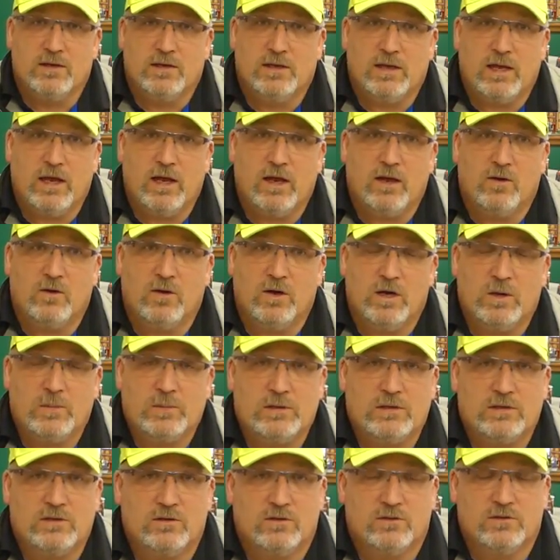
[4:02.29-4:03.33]
Now, up
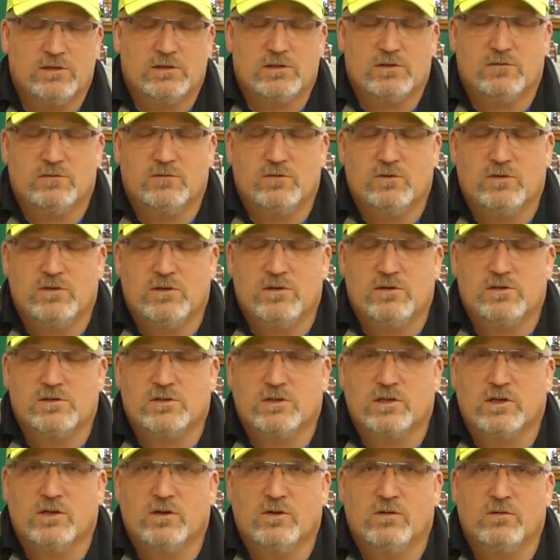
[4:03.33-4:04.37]
until just a few years
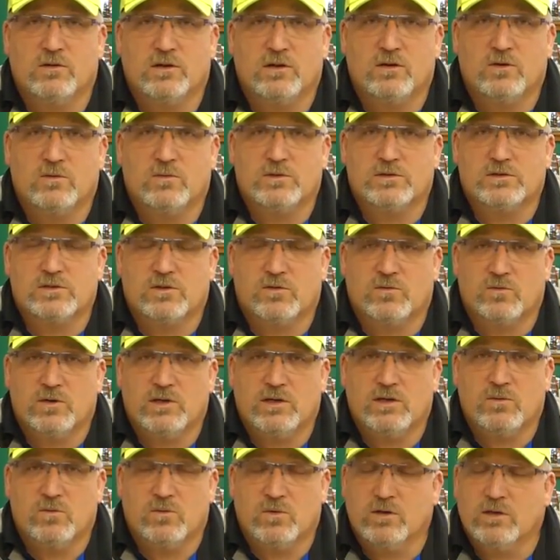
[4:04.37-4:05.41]
ago, there was
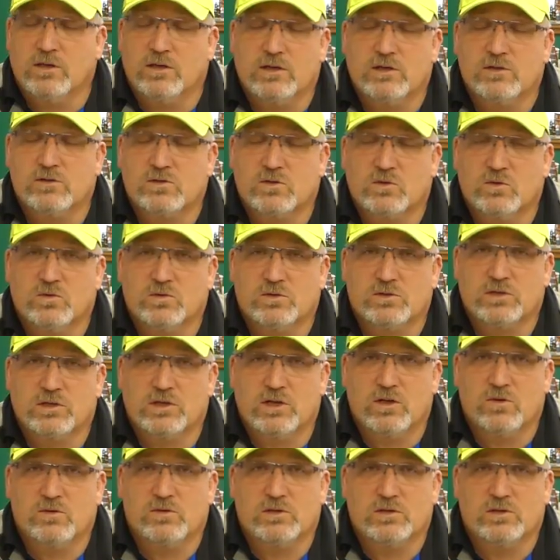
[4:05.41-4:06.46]
3 really good schools to
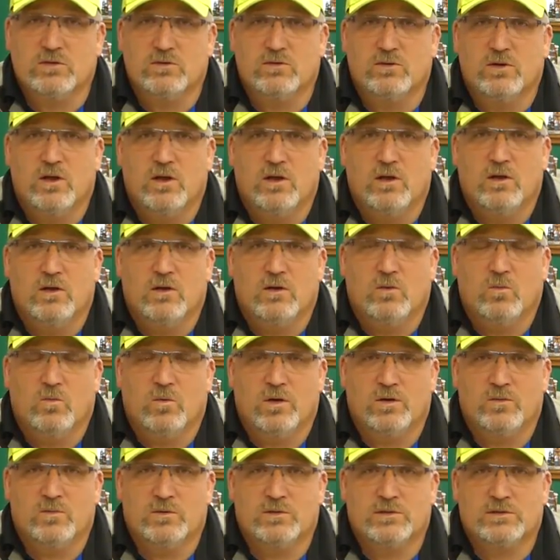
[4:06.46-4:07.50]
go to.
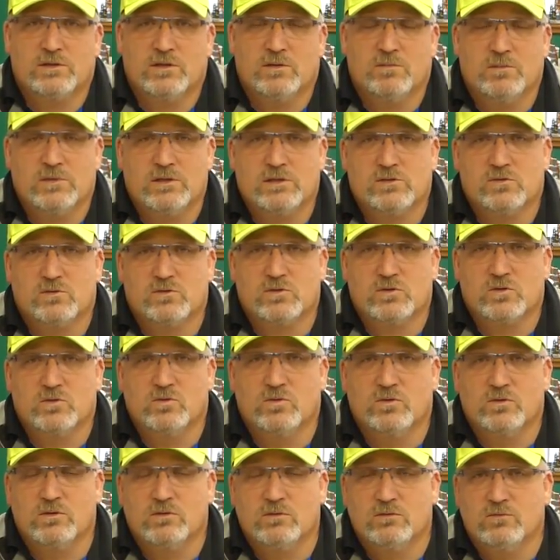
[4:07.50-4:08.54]
One was the Mitchell
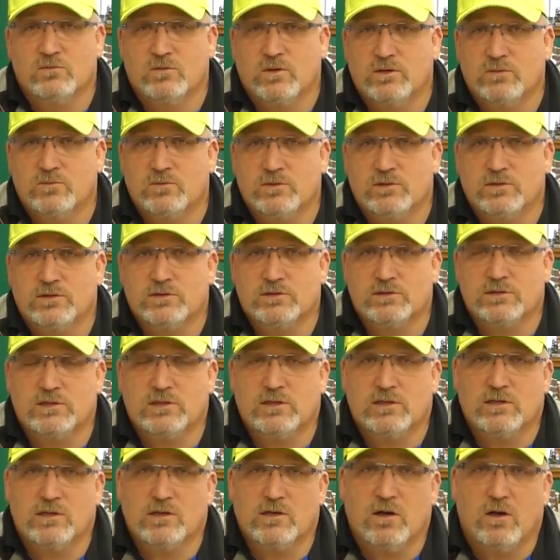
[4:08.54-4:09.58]
School, one was
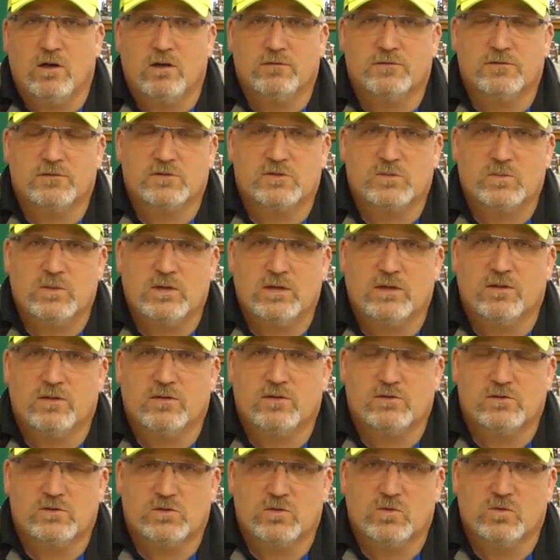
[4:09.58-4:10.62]
the
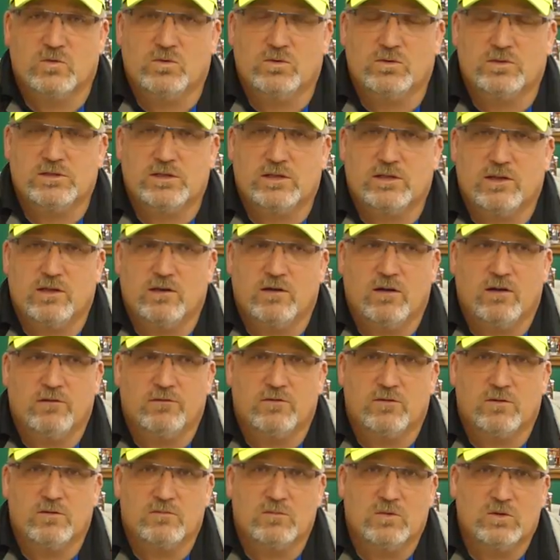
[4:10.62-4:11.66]
Golfsmith schools that they
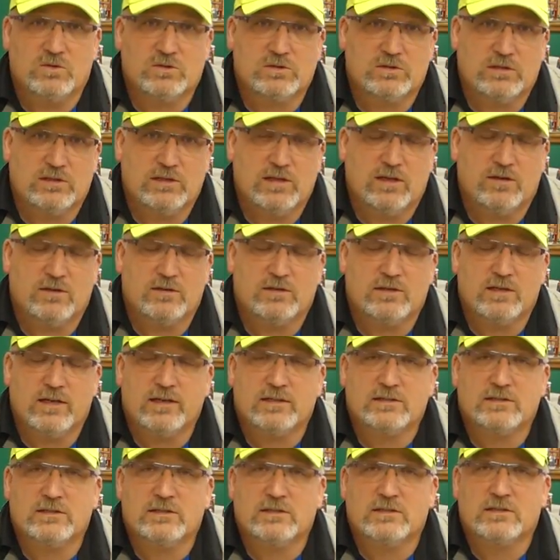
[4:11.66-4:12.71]
offered mostly down in
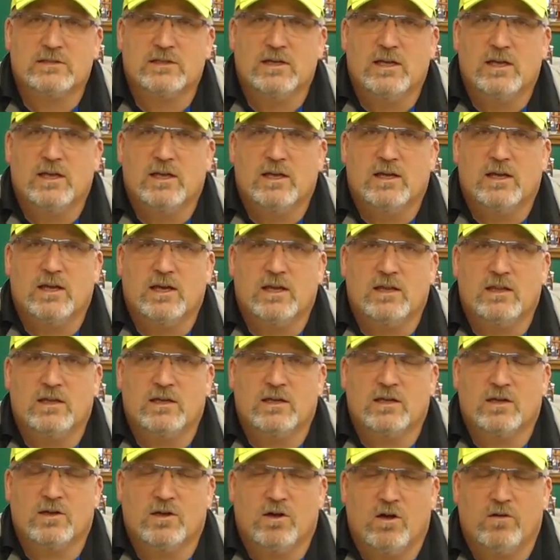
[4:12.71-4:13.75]
Texas, and
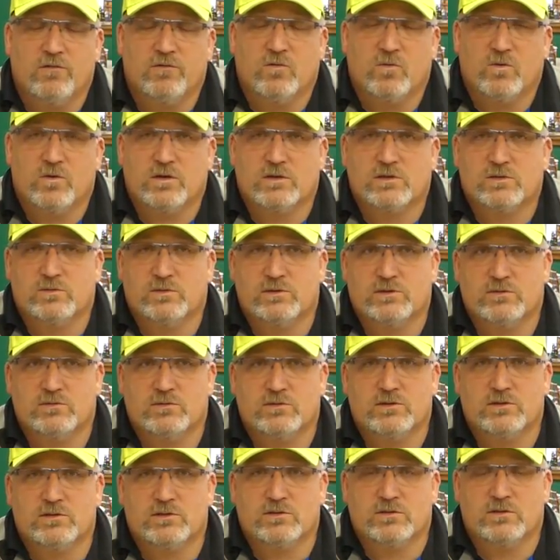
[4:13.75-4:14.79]
then Golfworks, which
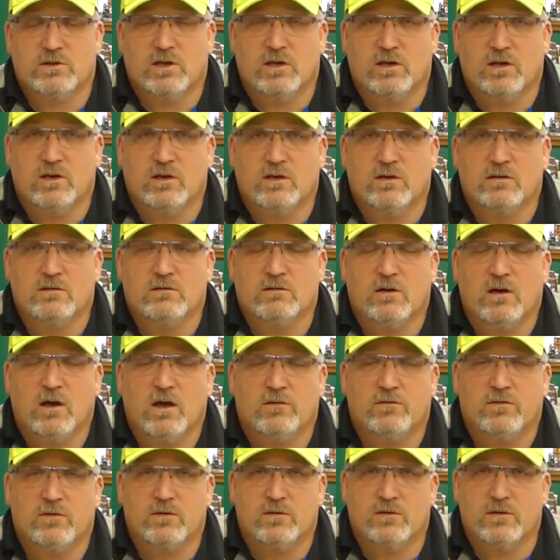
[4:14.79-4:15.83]
was
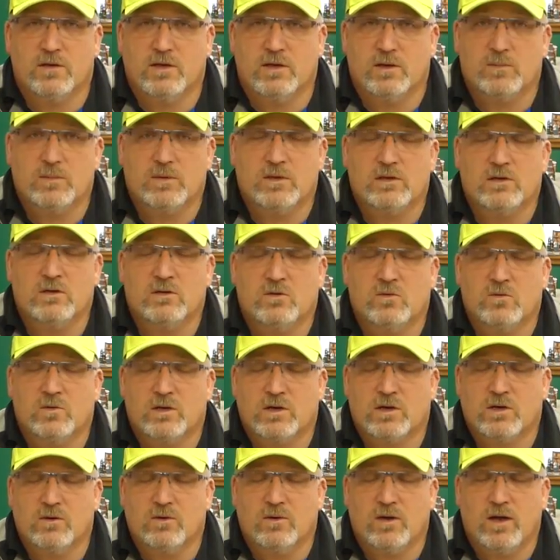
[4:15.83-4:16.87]
offered up in
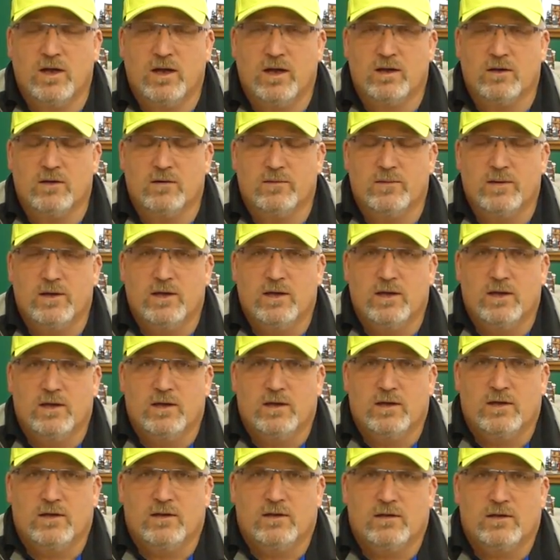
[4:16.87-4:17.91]
Newark, Ohio.
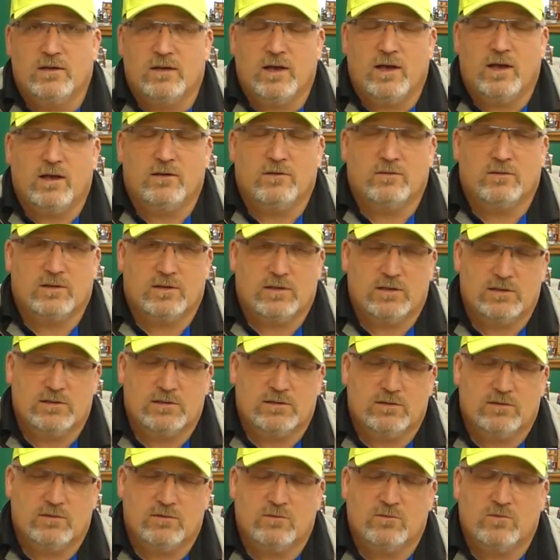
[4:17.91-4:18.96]
Now,
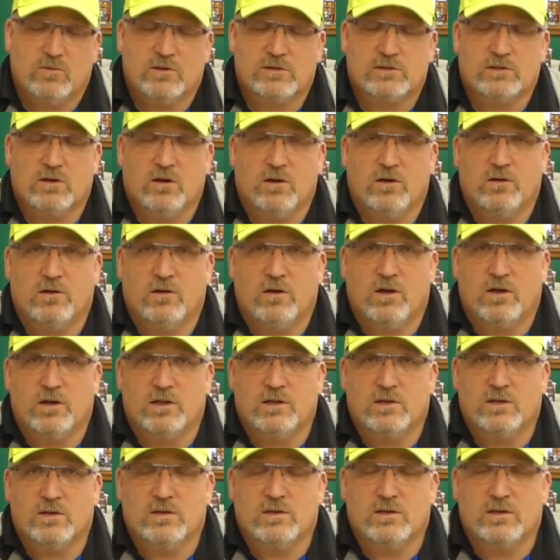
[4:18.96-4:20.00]
because of what's going on
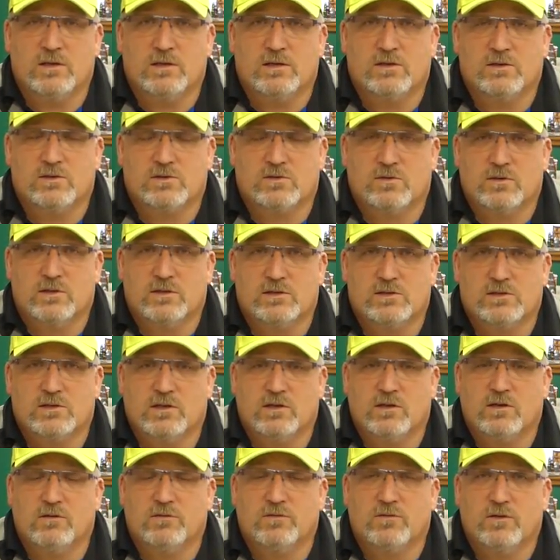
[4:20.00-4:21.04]
in the industry
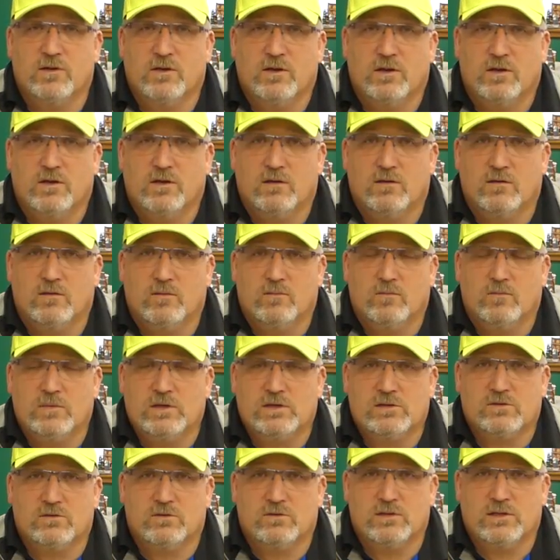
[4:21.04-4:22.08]
itself,
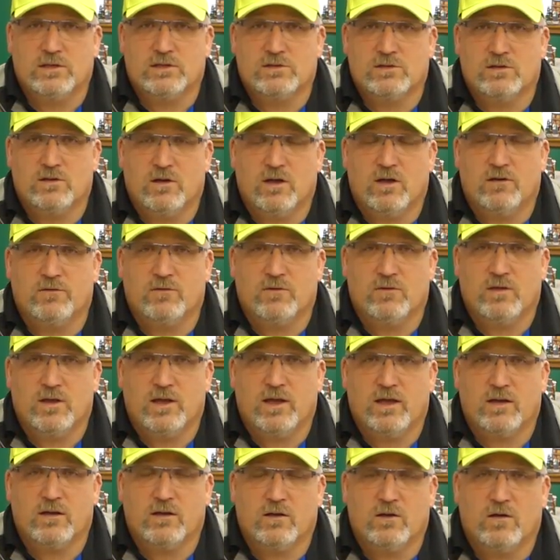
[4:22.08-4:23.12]
Mitchell doesn't offer
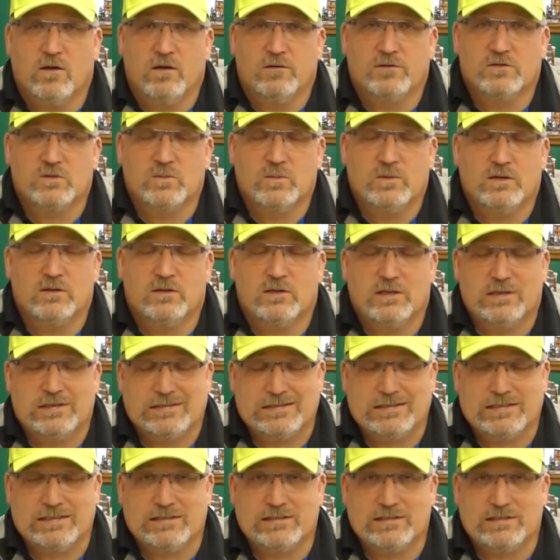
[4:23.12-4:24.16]
that, Golfsmith
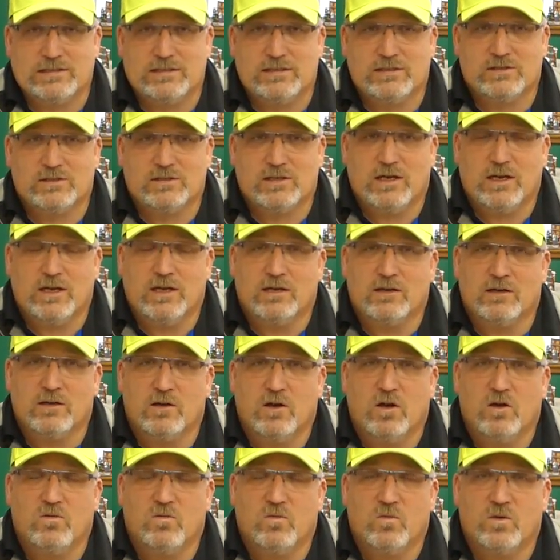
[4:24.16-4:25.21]
doesn't exist, and
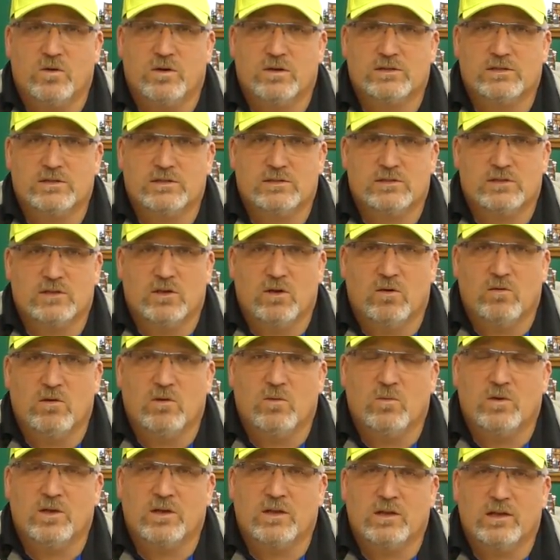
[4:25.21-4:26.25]
Golfworks is the only
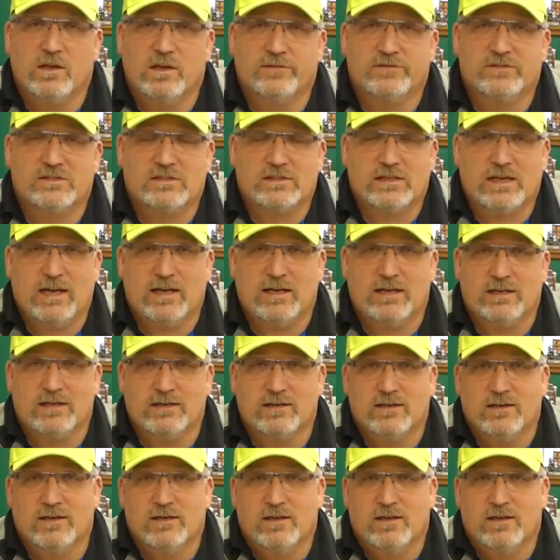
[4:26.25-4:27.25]
one left standing.